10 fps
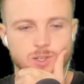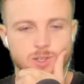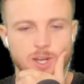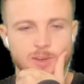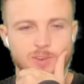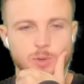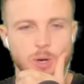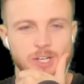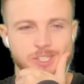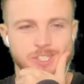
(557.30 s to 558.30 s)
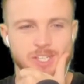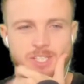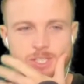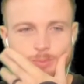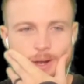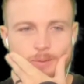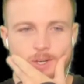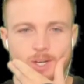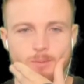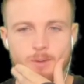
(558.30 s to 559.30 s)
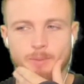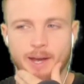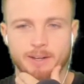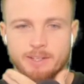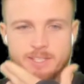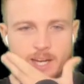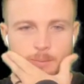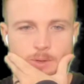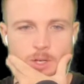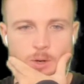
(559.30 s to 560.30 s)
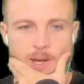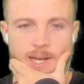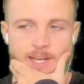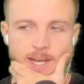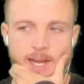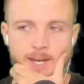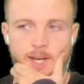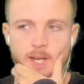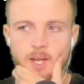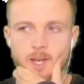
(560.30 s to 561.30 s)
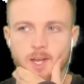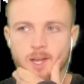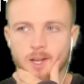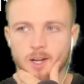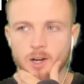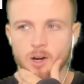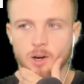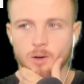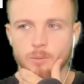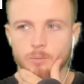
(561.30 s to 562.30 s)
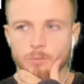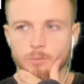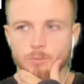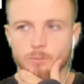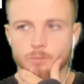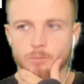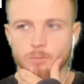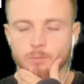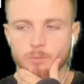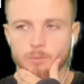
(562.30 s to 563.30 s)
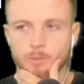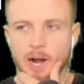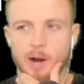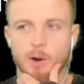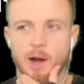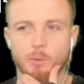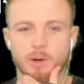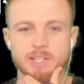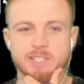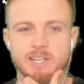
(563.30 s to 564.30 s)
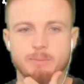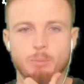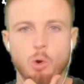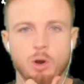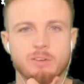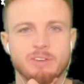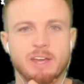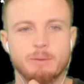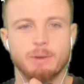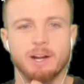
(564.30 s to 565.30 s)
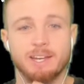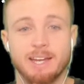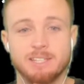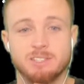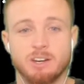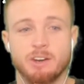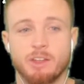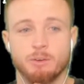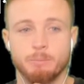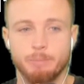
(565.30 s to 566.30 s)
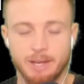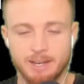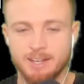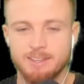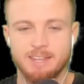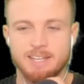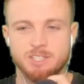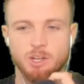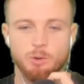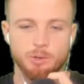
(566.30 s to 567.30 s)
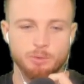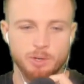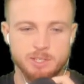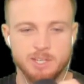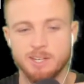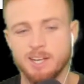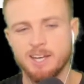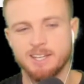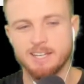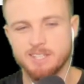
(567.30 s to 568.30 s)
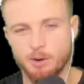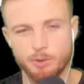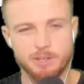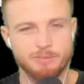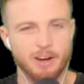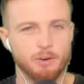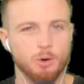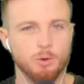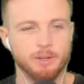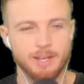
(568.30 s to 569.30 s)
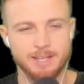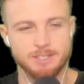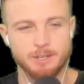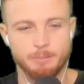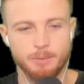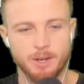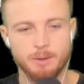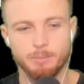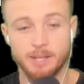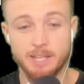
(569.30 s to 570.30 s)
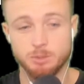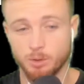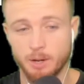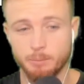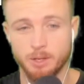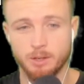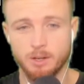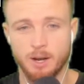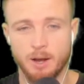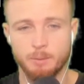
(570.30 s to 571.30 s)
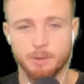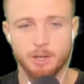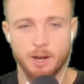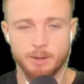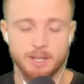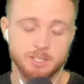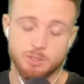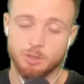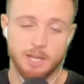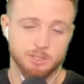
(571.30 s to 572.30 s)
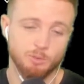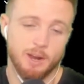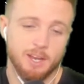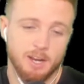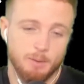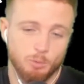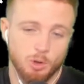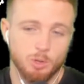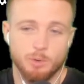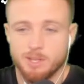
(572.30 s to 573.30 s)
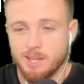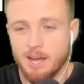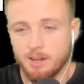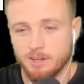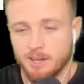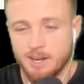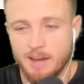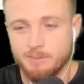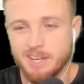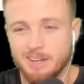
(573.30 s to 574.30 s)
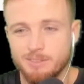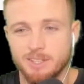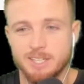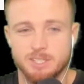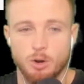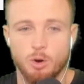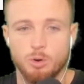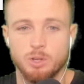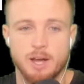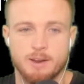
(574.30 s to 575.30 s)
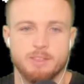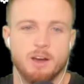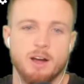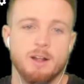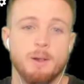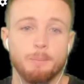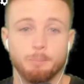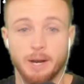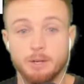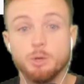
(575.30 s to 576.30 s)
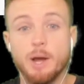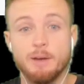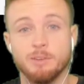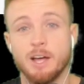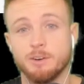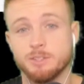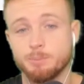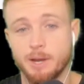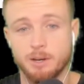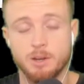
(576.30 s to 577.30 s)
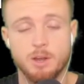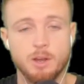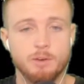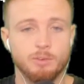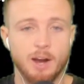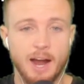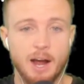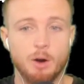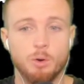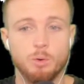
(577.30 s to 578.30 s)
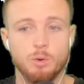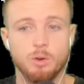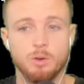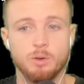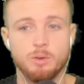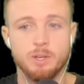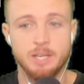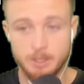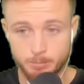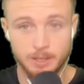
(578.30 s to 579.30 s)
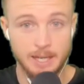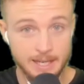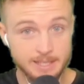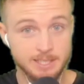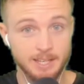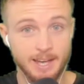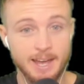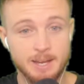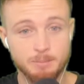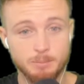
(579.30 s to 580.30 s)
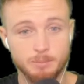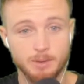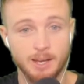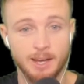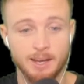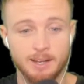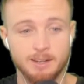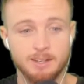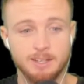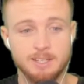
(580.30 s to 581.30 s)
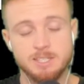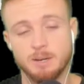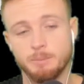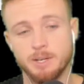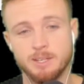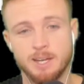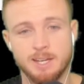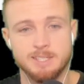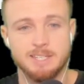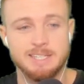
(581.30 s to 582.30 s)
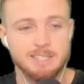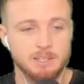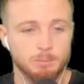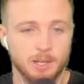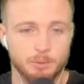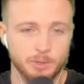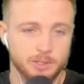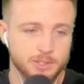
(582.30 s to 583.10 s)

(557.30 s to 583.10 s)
If he watches this, he's probably gonna be mad at this. I'm gonna go 88. I want to see more of him against another big. That's the only reason. That's not really fair to hold against him, but that's what that's a ranking I'm rolling with. Again, haven't given this a whole lot of thought, but I do have a lot of respect for how he plays the game, and he's somebody that is easy to play with.